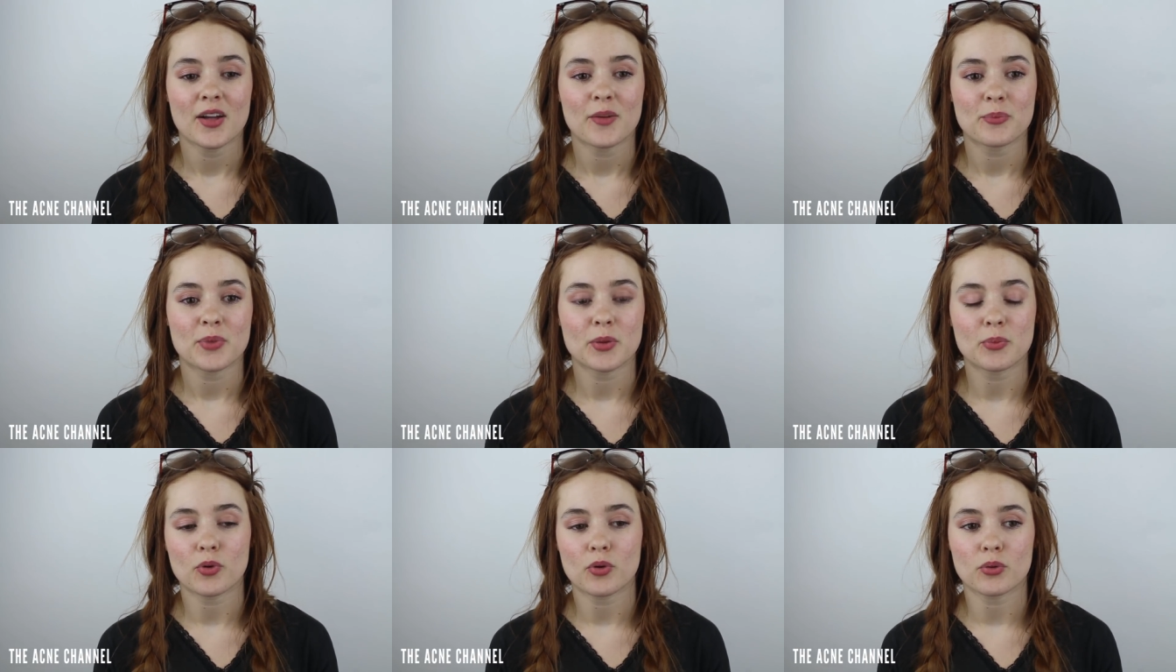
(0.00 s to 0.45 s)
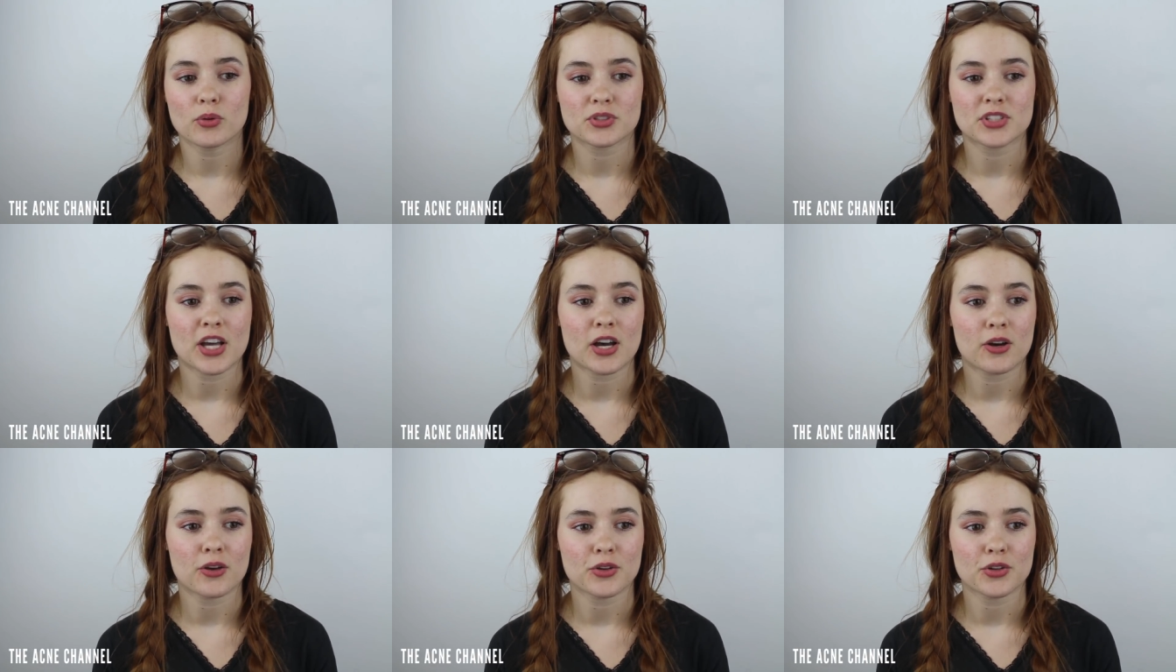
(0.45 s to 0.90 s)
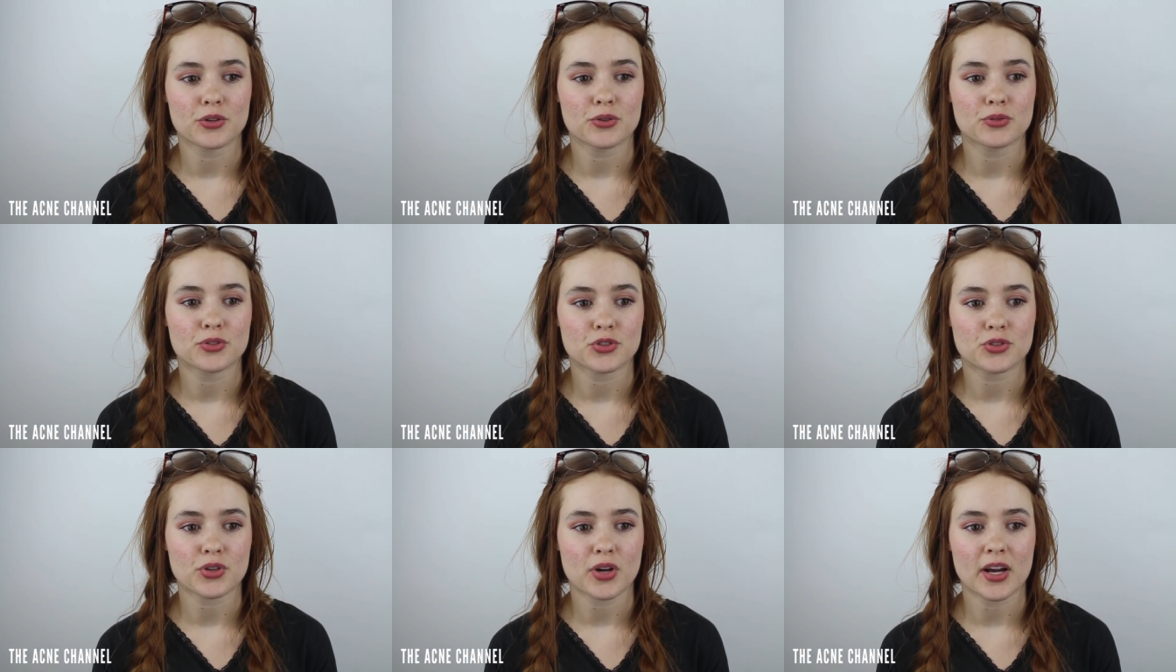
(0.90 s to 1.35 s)
People will tell you
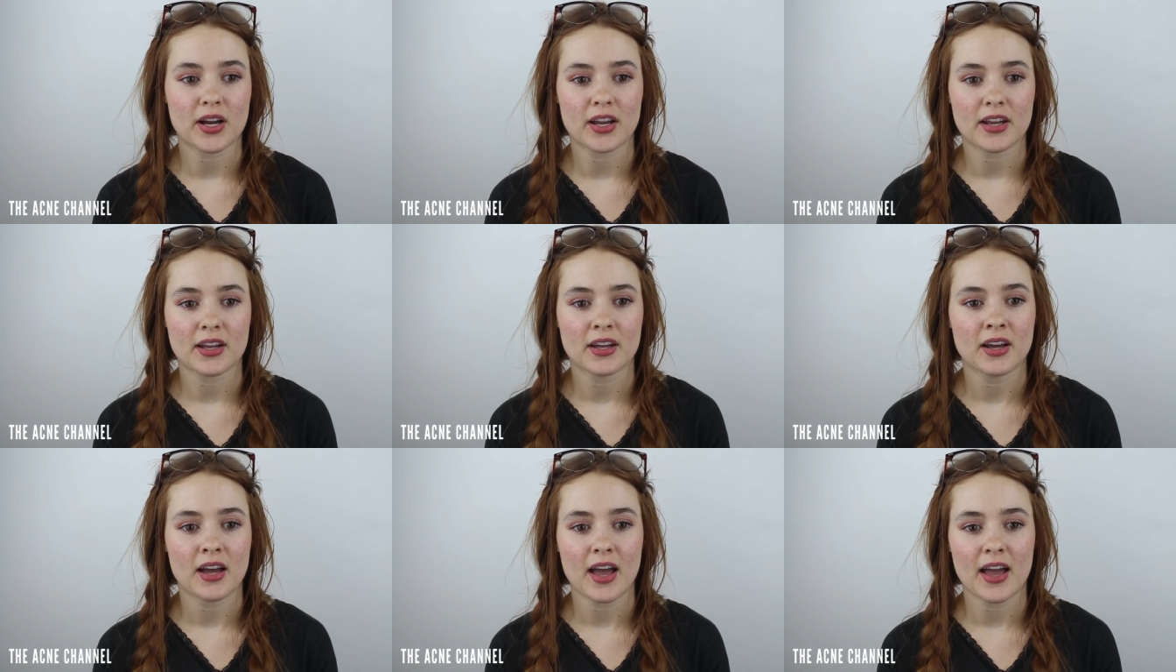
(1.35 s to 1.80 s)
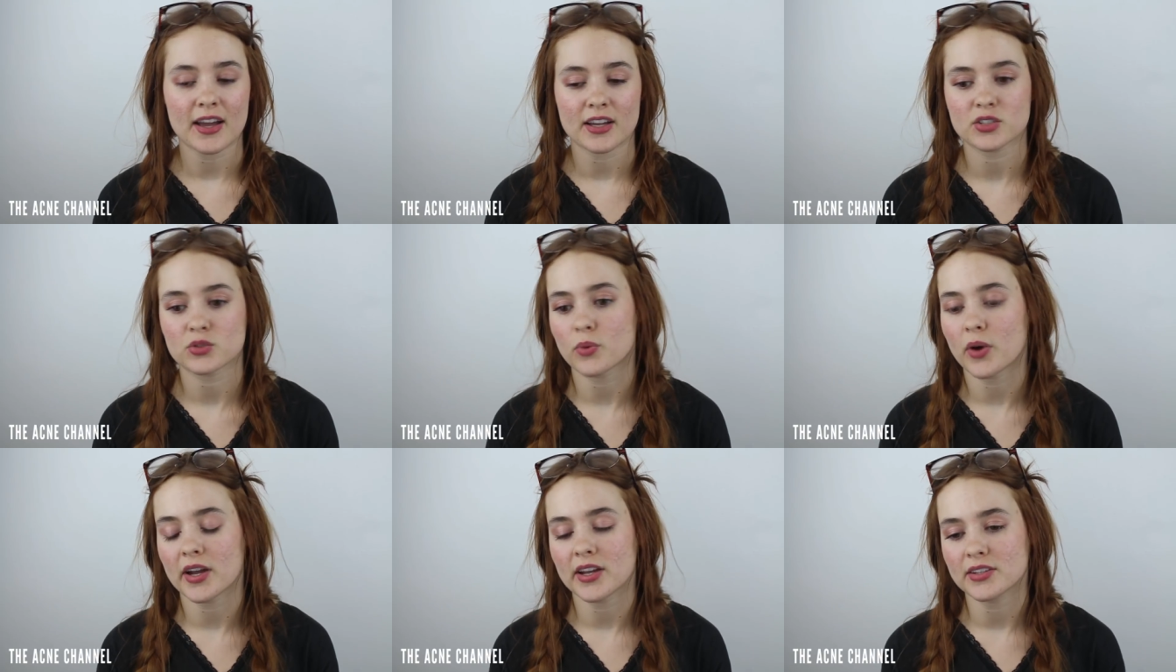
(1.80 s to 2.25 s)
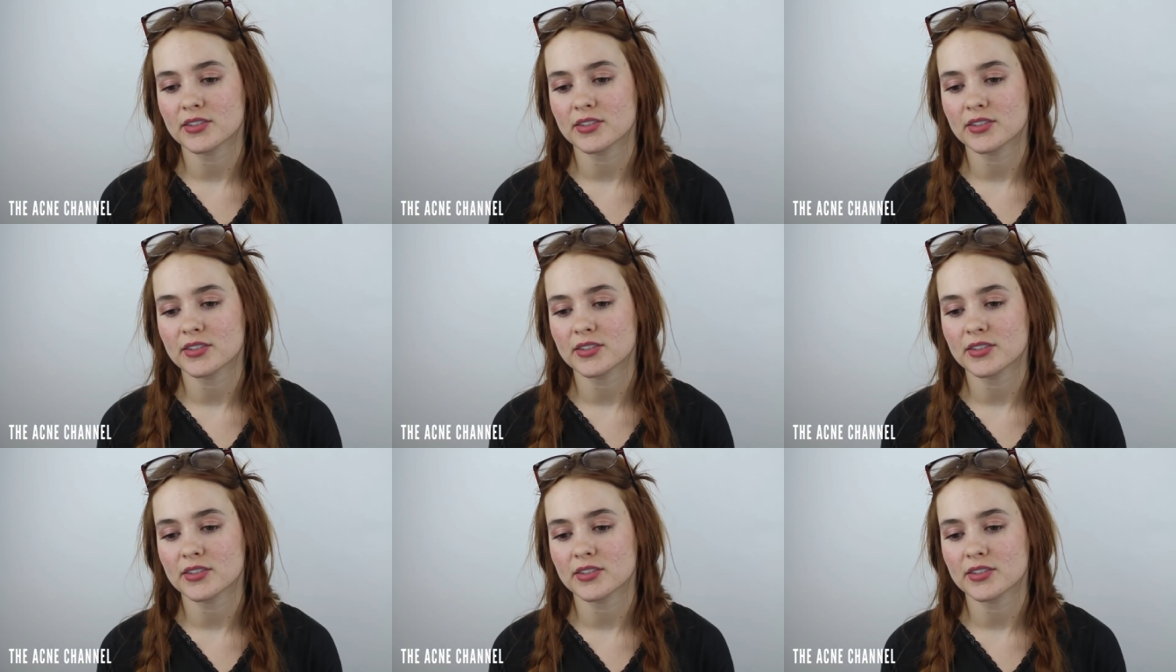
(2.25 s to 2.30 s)
to try X, Y,